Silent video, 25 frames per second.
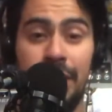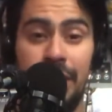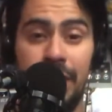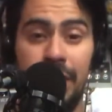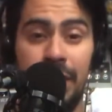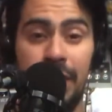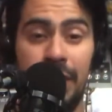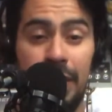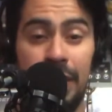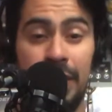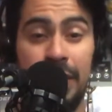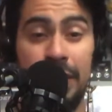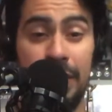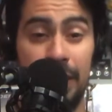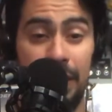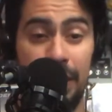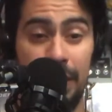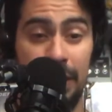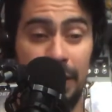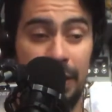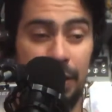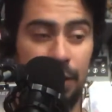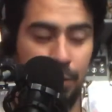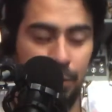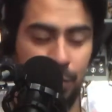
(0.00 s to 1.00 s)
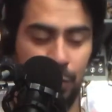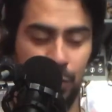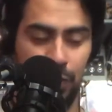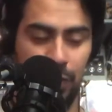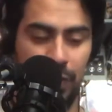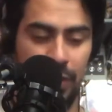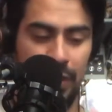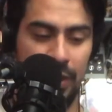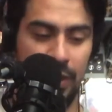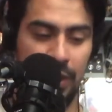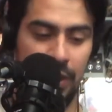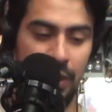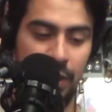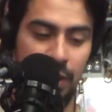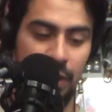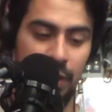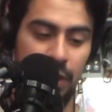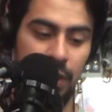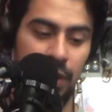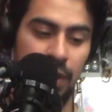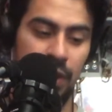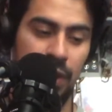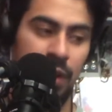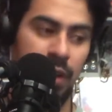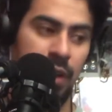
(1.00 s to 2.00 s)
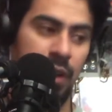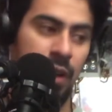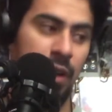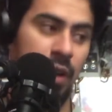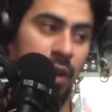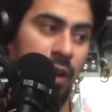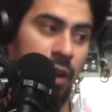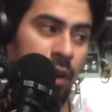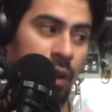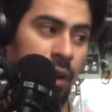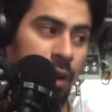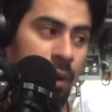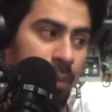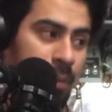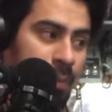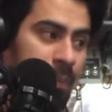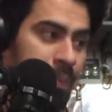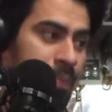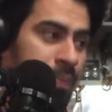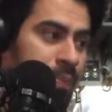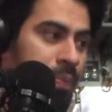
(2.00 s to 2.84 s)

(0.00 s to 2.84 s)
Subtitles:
At least in these movies. Um,